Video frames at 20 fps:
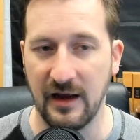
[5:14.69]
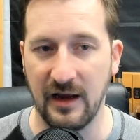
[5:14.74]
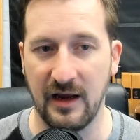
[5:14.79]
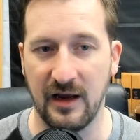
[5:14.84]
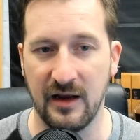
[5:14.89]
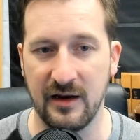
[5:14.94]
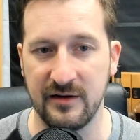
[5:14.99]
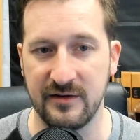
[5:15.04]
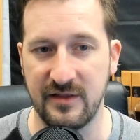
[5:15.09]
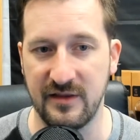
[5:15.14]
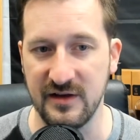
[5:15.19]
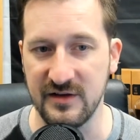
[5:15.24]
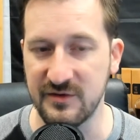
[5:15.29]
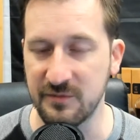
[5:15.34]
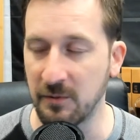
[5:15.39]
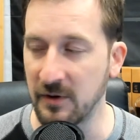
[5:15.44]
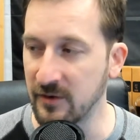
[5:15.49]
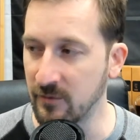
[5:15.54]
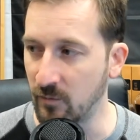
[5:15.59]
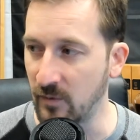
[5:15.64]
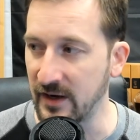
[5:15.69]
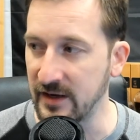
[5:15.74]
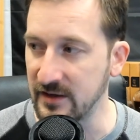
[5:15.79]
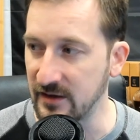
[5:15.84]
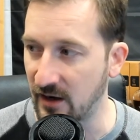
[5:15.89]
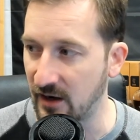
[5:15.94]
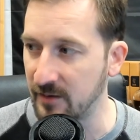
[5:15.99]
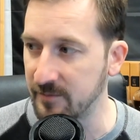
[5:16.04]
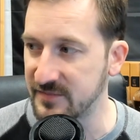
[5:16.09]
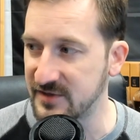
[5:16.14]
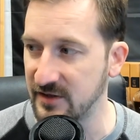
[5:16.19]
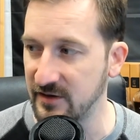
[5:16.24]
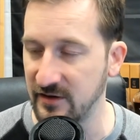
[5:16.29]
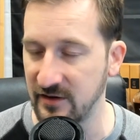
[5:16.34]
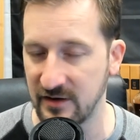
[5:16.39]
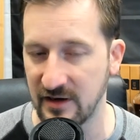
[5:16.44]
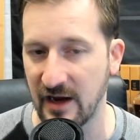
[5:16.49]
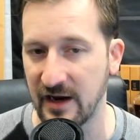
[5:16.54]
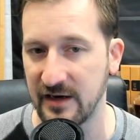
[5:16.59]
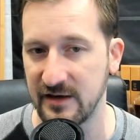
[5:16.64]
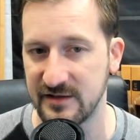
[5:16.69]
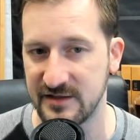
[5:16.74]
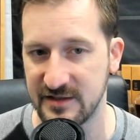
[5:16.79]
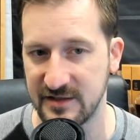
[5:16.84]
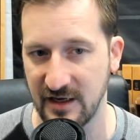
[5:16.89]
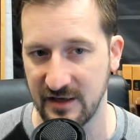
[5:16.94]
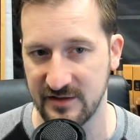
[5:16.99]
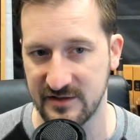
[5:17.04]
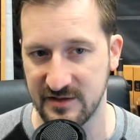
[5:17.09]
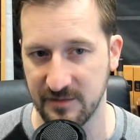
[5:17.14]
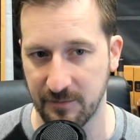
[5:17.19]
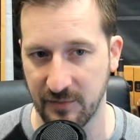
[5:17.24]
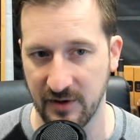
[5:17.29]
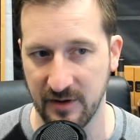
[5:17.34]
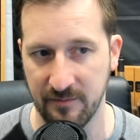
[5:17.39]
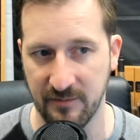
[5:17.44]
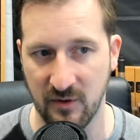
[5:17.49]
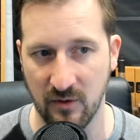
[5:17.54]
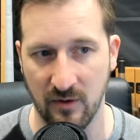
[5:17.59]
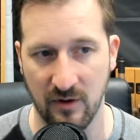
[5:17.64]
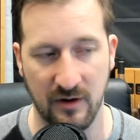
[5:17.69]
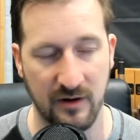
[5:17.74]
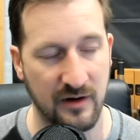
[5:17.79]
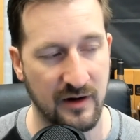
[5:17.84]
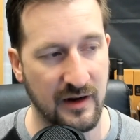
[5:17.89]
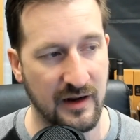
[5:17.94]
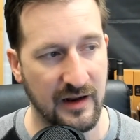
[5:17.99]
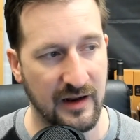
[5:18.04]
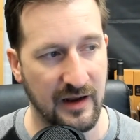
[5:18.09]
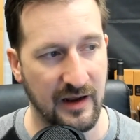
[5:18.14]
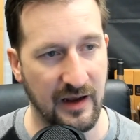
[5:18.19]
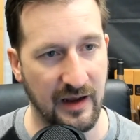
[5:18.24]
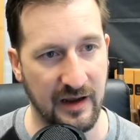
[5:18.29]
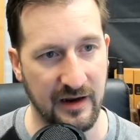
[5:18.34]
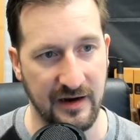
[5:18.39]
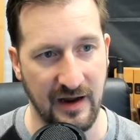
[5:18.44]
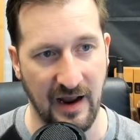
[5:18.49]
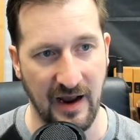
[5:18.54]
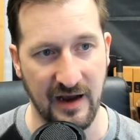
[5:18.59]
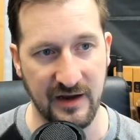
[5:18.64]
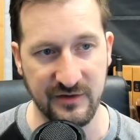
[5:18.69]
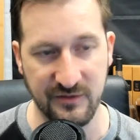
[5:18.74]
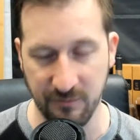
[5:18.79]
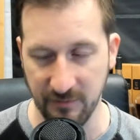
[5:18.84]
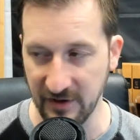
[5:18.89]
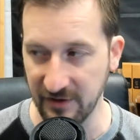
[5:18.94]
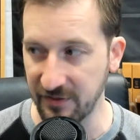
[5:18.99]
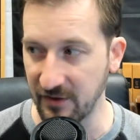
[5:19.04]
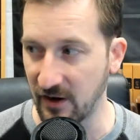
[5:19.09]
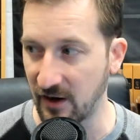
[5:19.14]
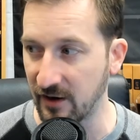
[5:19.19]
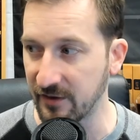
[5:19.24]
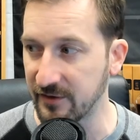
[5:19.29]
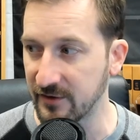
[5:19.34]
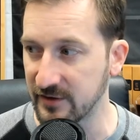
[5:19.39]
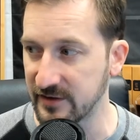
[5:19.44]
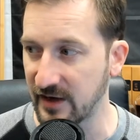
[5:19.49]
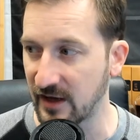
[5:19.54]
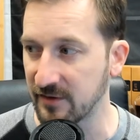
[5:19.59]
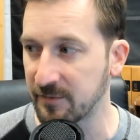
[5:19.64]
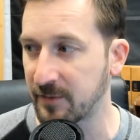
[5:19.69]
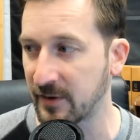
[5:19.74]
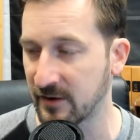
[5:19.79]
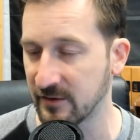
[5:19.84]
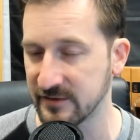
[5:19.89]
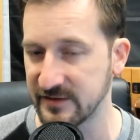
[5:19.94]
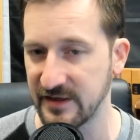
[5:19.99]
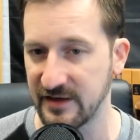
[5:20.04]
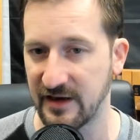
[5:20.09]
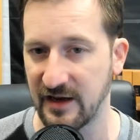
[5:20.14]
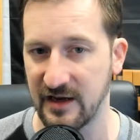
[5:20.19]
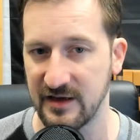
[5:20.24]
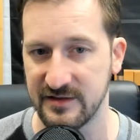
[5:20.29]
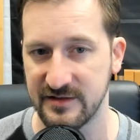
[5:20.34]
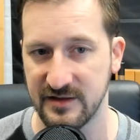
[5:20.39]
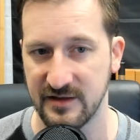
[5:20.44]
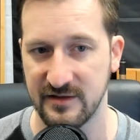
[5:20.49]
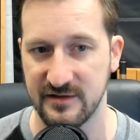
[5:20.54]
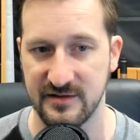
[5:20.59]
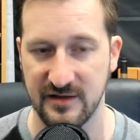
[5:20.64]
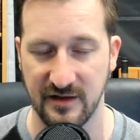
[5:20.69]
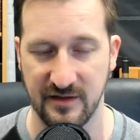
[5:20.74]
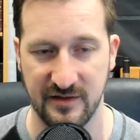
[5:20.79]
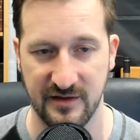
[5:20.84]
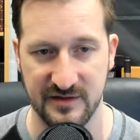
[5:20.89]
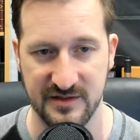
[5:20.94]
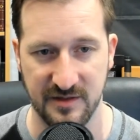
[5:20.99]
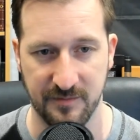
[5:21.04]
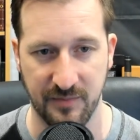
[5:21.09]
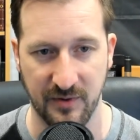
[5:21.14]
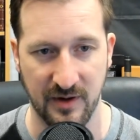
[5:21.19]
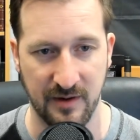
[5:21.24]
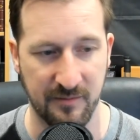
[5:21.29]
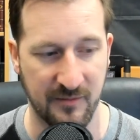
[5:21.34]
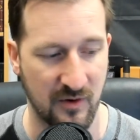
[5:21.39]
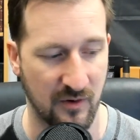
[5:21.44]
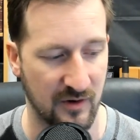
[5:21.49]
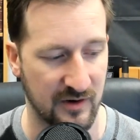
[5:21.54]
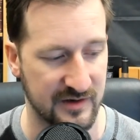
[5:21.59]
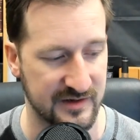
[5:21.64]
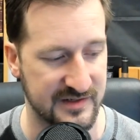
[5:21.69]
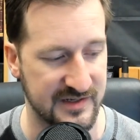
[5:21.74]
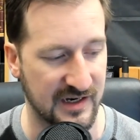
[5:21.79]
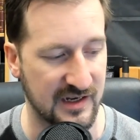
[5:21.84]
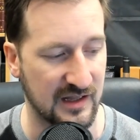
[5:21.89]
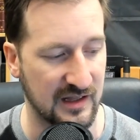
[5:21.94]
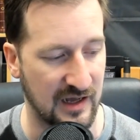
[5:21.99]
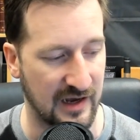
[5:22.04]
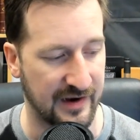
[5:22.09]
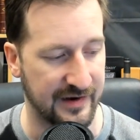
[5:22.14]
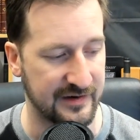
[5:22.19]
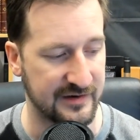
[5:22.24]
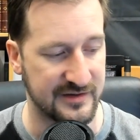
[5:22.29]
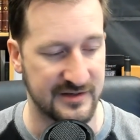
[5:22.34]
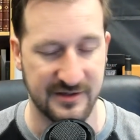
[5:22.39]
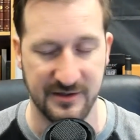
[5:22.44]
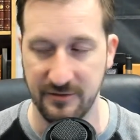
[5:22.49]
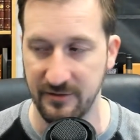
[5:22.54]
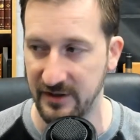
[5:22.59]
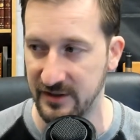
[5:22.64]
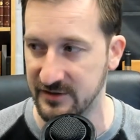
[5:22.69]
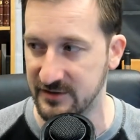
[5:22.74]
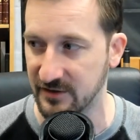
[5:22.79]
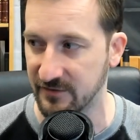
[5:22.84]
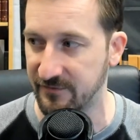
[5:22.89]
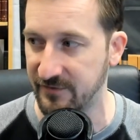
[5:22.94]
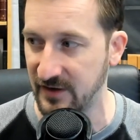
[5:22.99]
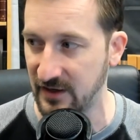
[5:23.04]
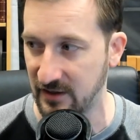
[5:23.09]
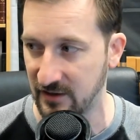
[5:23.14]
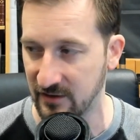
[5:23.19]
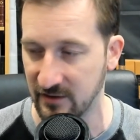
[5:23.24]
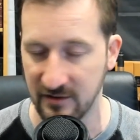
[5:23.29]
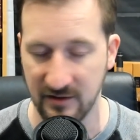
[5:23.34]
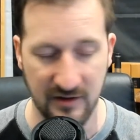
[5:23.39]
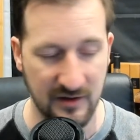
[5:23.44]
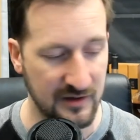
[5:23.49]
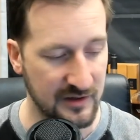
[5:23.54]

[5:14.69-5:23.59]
And this one went up to the United States Supreme Court. And as with other death penalty cases, the Supreme Court declined to intervene.